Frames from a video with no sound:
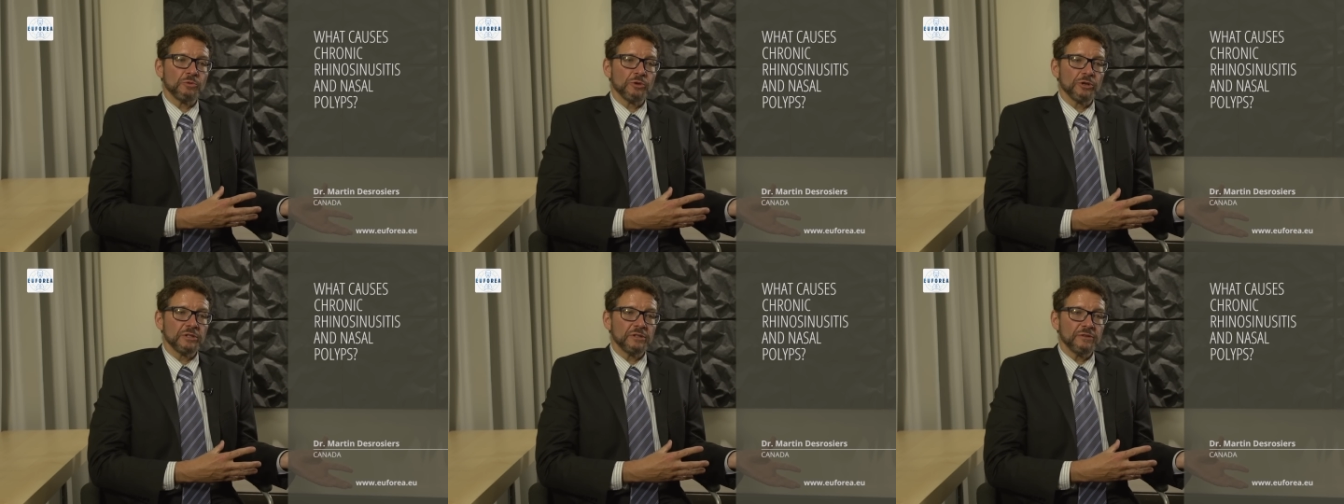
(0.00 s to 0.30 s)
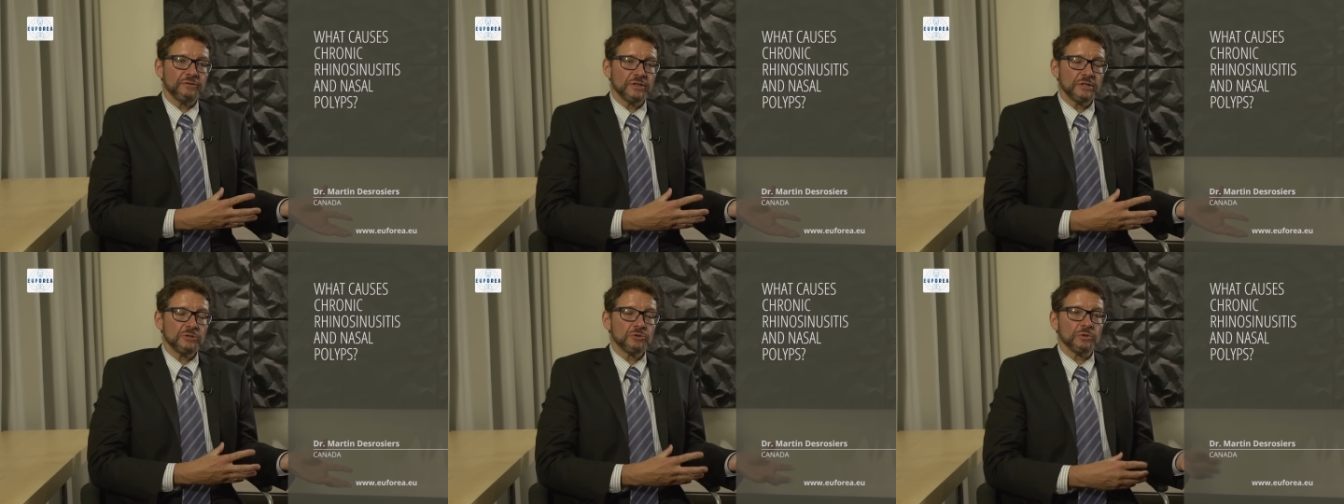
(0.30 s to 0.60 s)
where
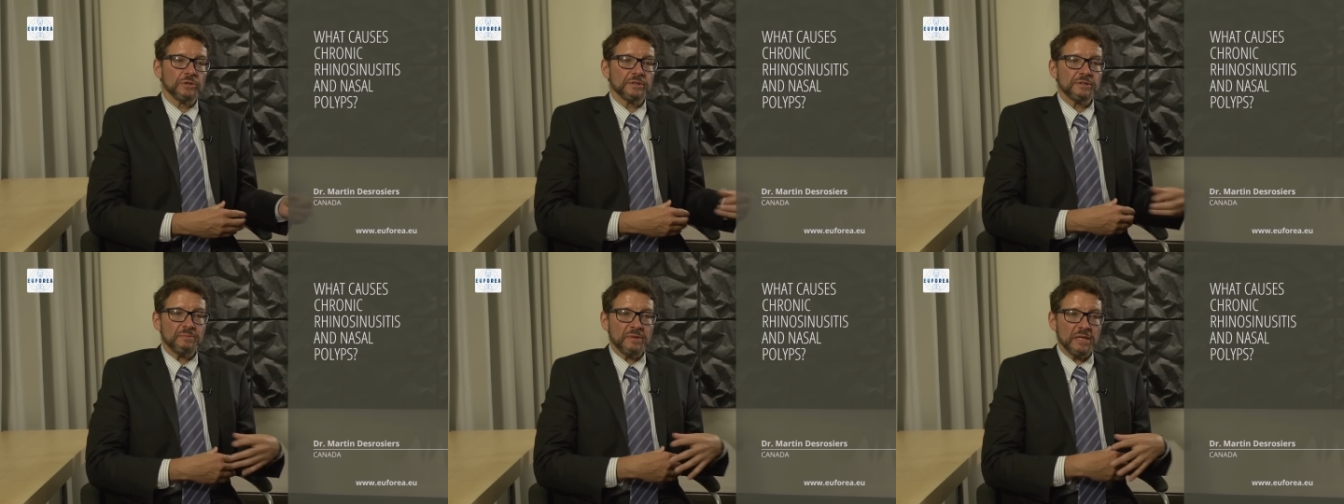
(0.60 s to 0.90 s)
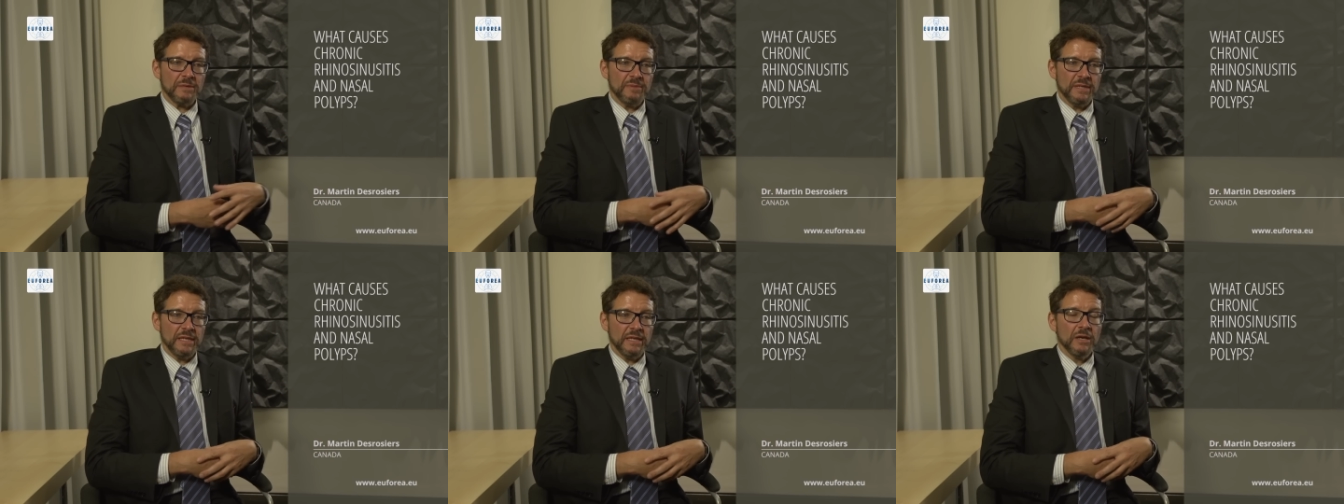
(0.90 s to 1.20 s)
individuals
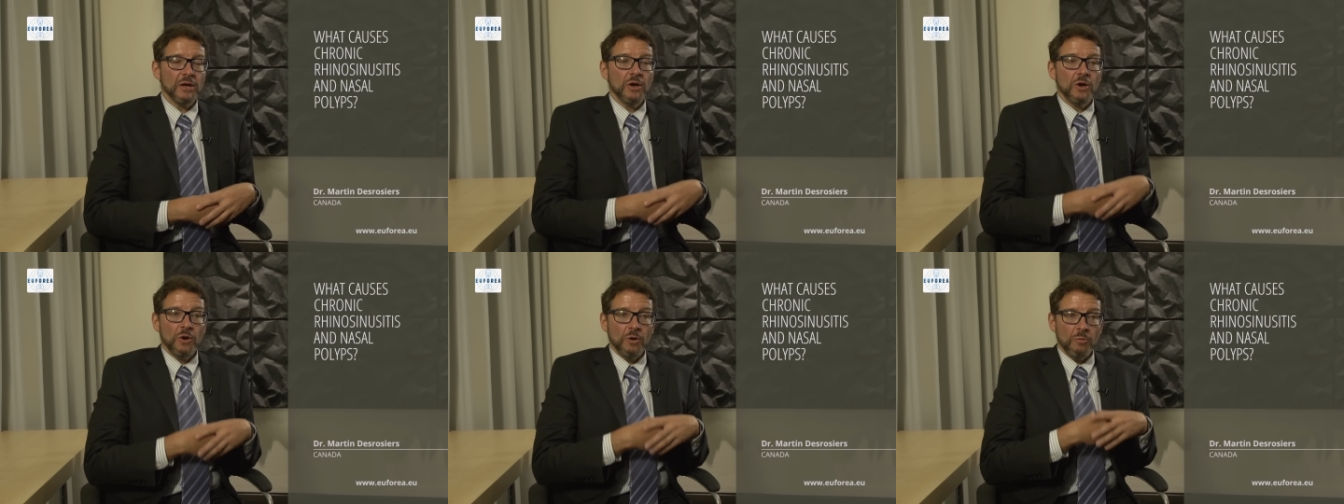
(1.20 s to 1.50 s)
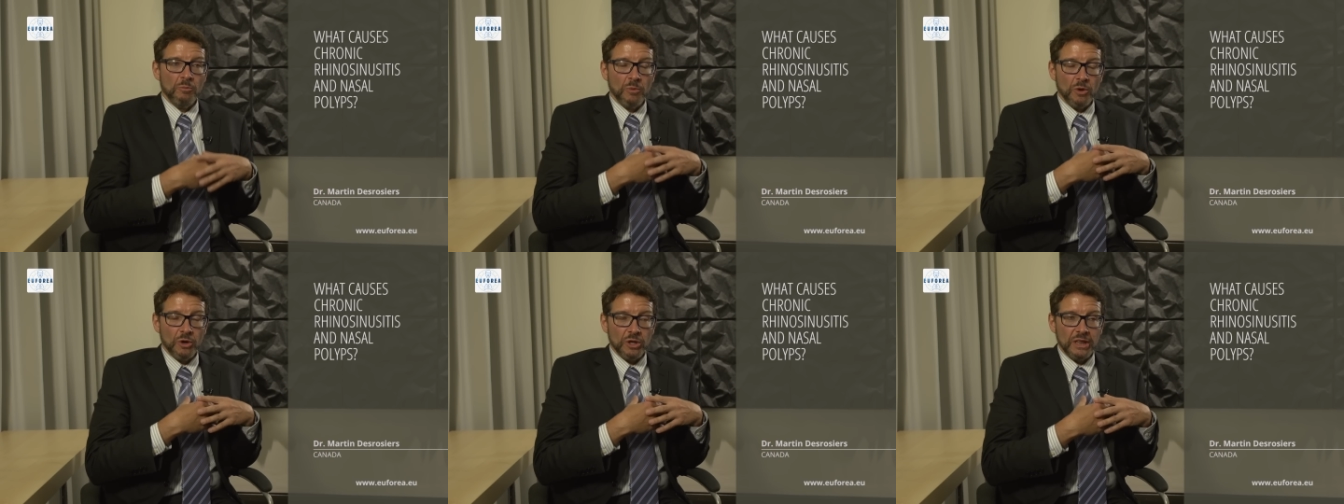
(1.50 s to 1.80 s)
may be
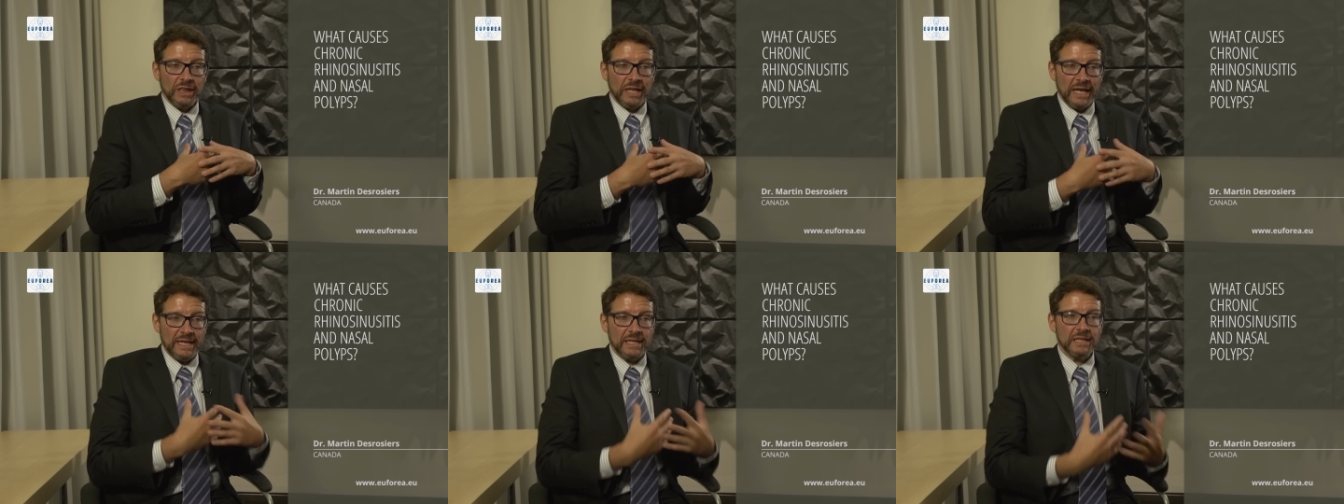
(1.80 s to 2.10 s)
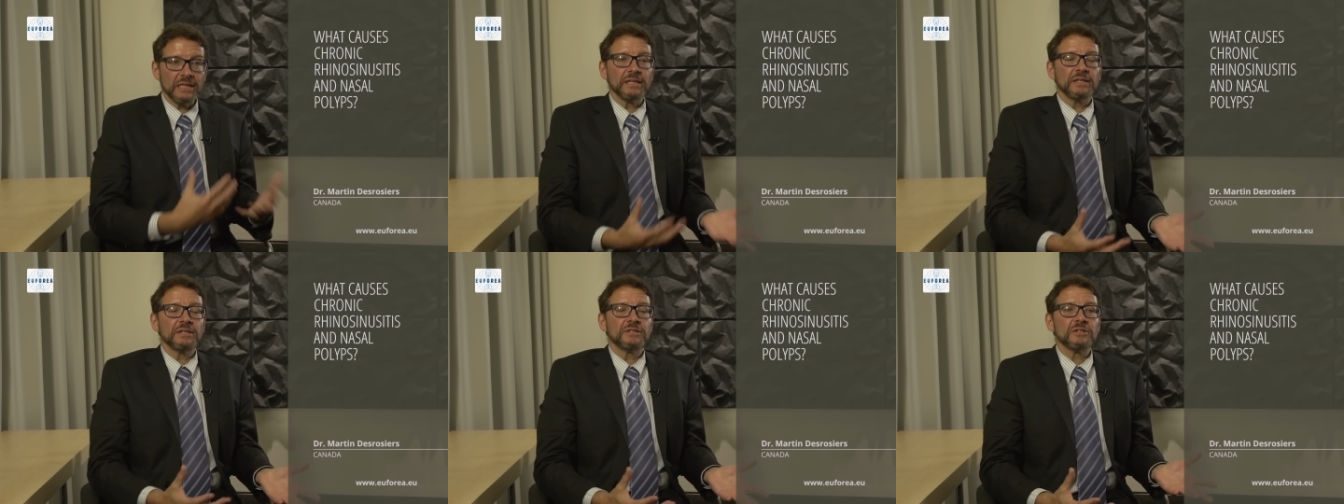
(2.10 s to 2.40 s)
more
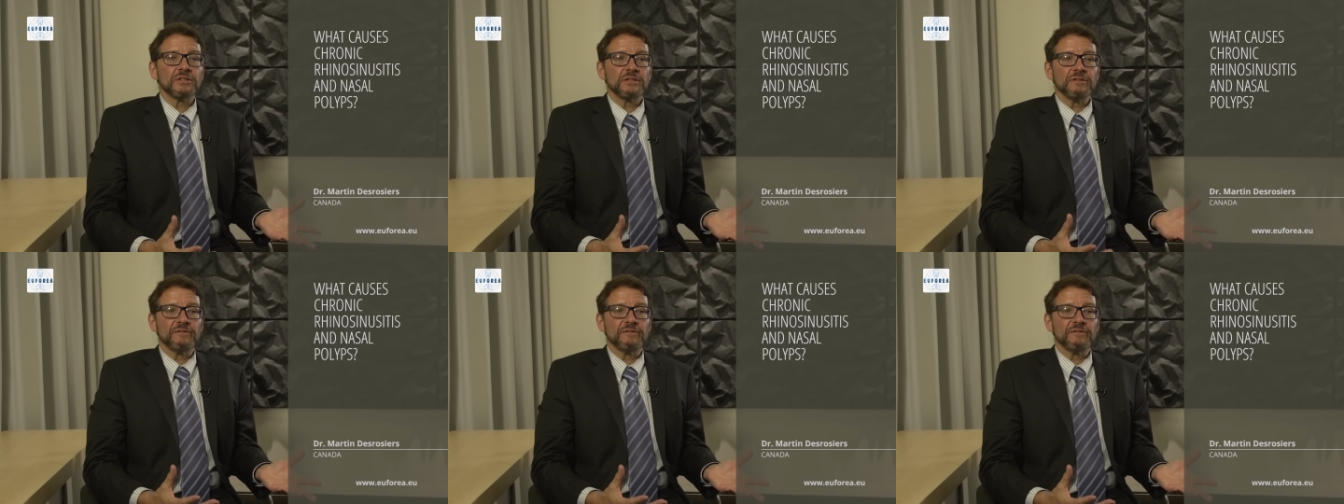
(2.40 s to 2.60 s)
likely to